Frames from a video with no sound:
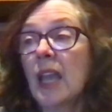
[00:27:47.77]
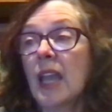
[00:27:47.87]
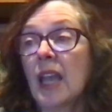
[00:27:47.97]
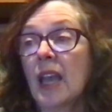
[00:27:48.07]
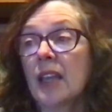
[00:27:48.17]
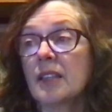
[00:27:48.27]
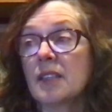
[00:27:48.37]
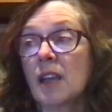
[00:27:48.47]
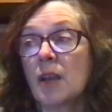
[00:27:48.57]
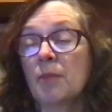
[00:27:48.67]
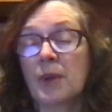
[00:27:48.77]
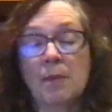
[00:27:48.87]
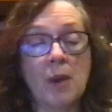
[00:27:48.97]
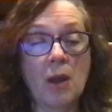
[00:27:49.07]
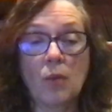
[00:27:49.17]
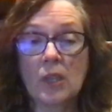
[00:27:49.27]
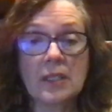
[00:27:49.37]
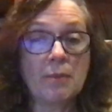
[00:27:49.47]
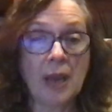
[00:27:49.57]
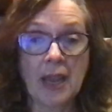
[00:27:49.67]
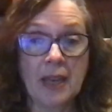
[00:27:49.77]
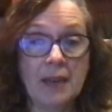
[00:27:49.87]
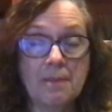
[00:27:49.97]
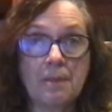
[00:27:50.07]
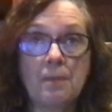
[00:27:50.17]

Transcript: And um, but mom wasn't buying it,